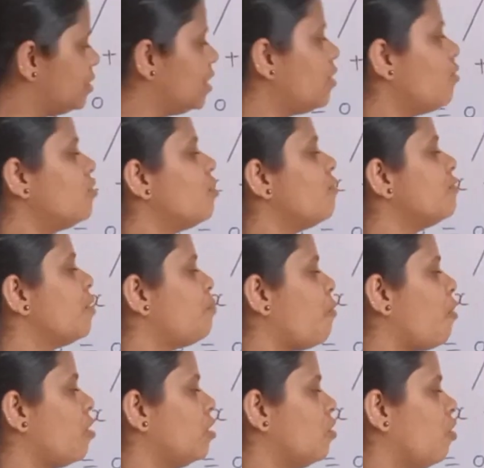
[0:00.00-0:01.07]
zeros of the
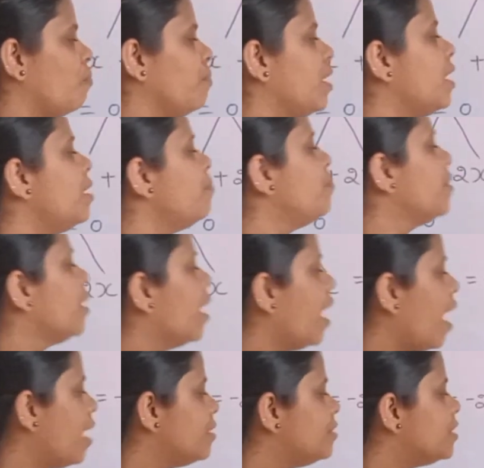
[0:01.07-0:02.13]
polynomial,
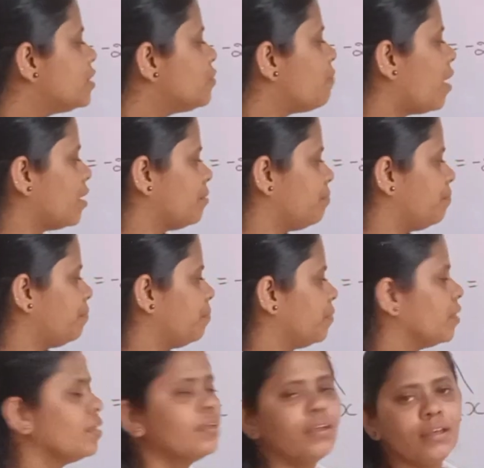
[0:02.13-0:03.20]
and this one,
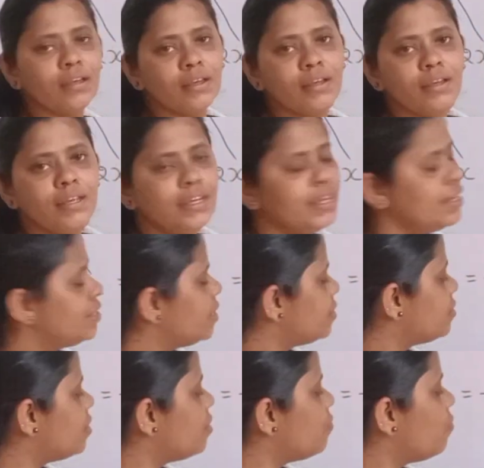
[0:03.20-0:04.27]
it
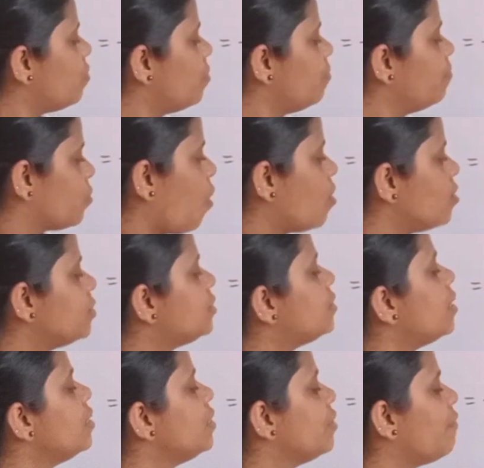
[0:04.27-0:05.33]
is the
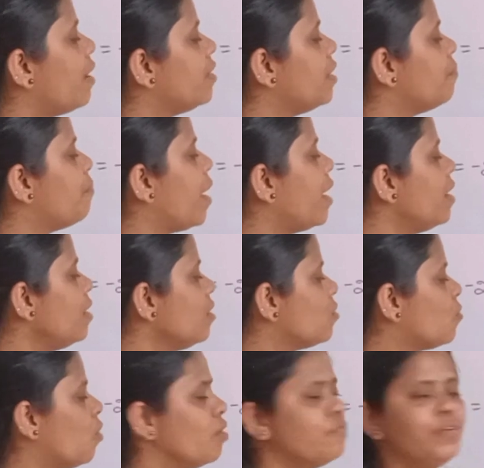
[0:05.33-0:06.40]
constant divided by
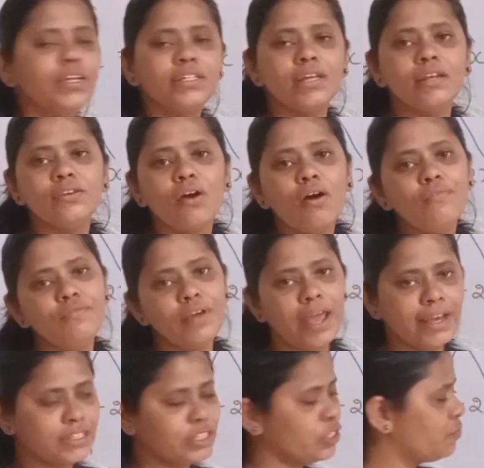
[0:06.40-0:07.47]
coefficient of
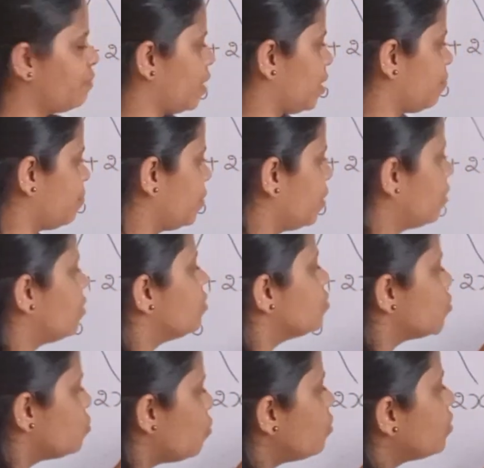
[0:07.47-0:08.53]
x square.
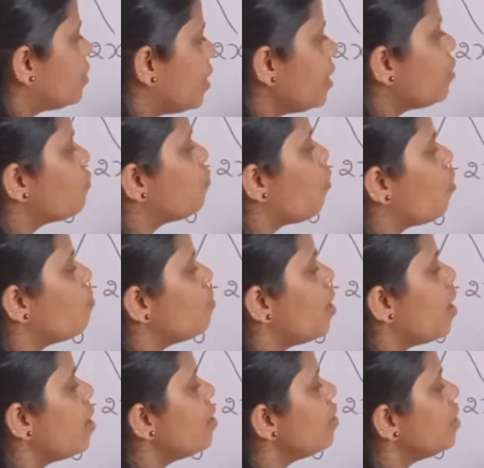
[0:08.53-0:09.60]
So this
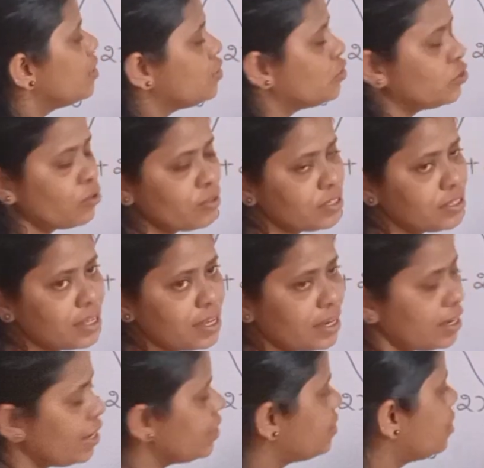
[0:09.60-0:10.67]
formula, it shows the
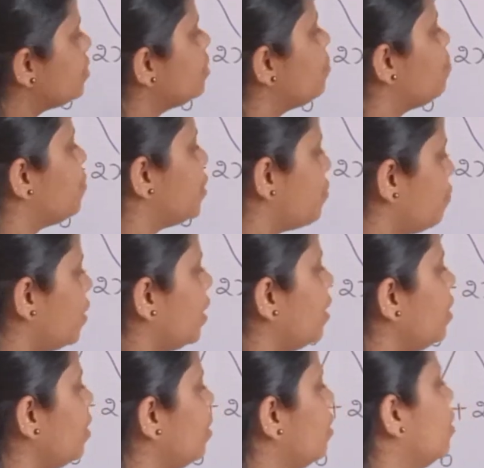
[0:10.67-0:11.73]
relationship
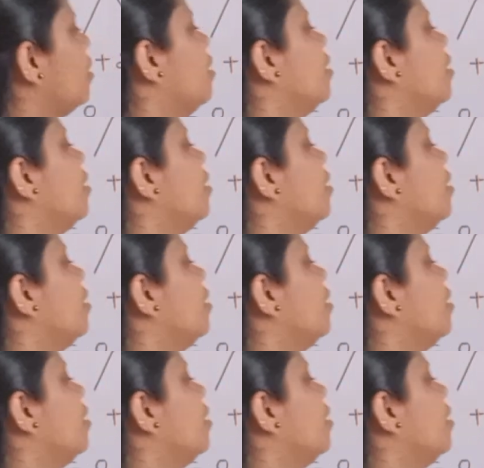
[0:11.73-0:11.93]
between